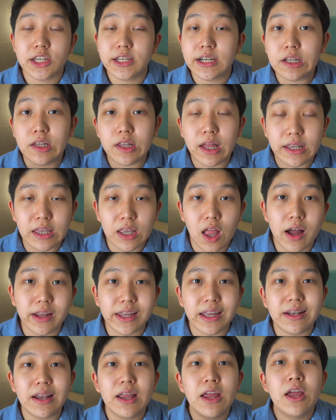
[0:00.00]
and it'll unlock
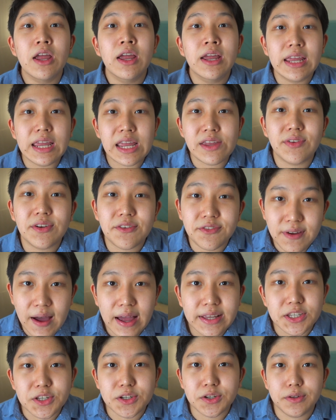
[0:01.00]
it even
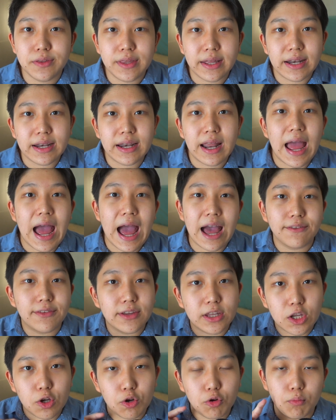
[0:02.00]
faster than having
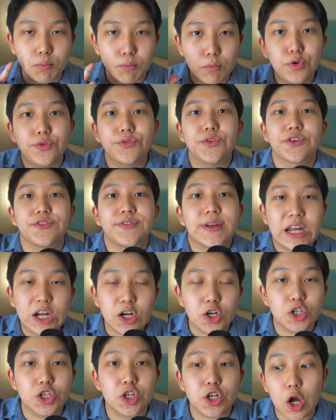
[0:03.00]
you move your
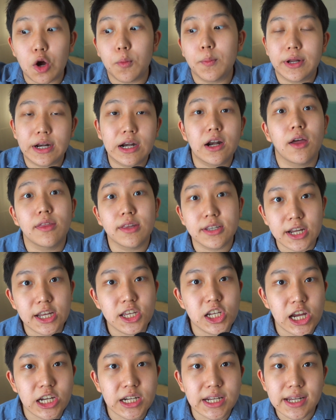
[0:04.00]
finger to go put it on the Touch
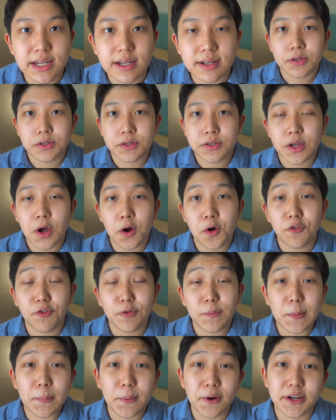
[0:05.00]
ID. So for
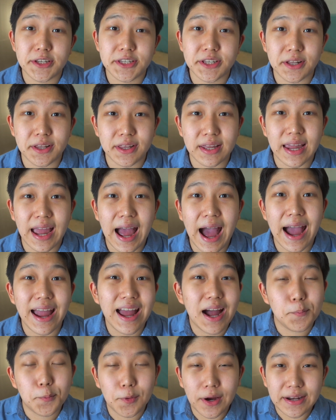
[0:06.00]
me personally, I
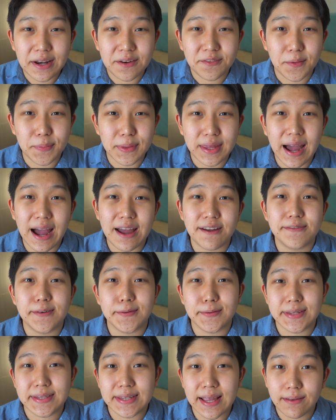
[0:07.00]
upgraded from the
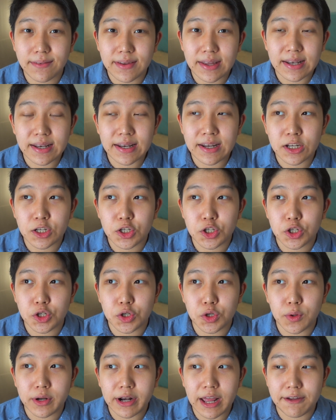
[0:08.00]
iPhone 7
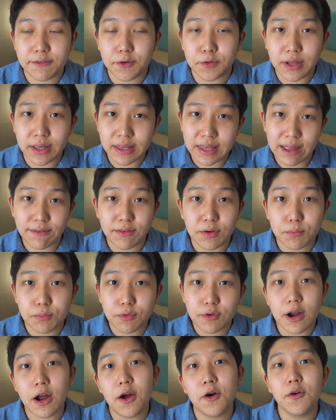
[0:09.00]
to an iPhone 11
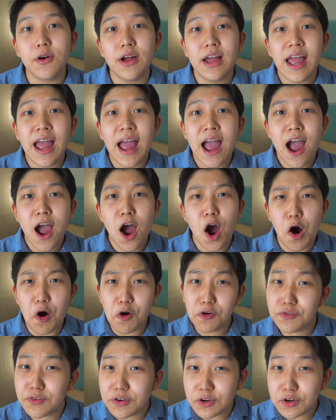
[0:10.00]
Pro over